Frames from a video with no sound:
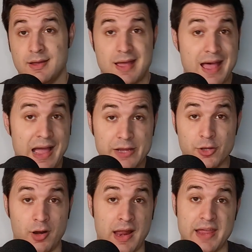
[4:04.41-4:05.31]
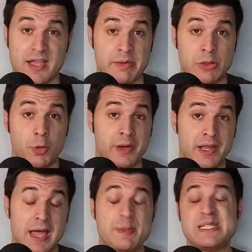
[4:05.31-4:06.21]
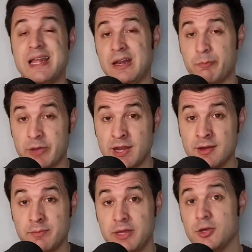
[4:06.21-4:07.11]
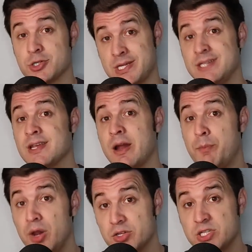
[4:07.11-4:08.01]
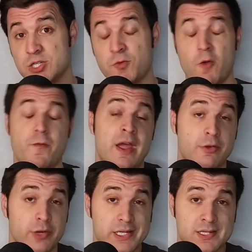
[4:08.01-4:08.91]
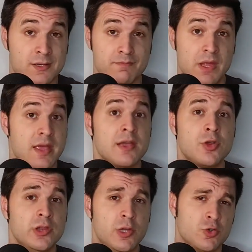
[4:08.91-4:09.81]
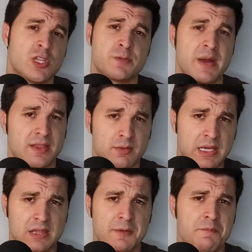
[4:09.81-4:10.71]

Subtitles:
I don't like having to bring up Stanley Payne because he's an apologist for Francoism and continues to spread the myth